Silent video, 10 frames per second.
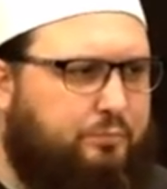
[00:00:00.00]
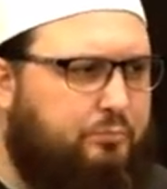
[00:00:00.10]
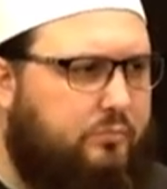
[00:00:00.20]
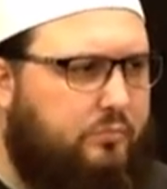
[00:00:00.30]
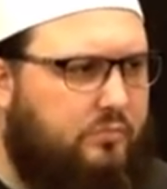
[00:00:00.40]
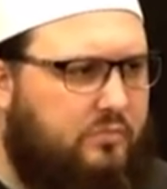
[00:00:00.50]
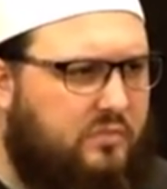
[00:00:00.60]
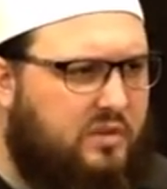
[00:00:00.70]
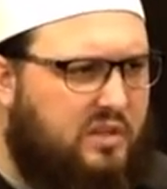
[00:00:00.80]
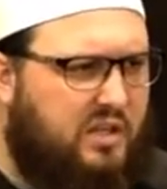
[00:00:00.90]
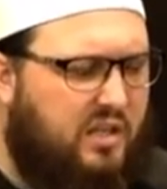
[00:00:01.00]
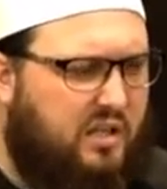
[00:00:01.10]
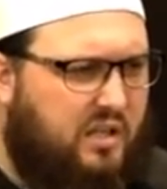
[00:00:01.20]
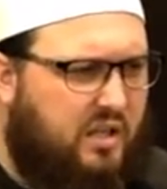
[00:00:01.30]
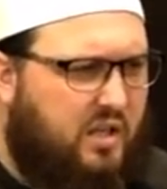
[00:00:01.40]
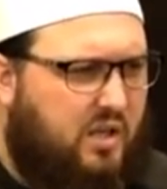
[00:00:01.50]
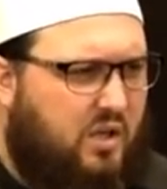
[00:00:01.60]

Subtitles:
No one is speaking in this clip.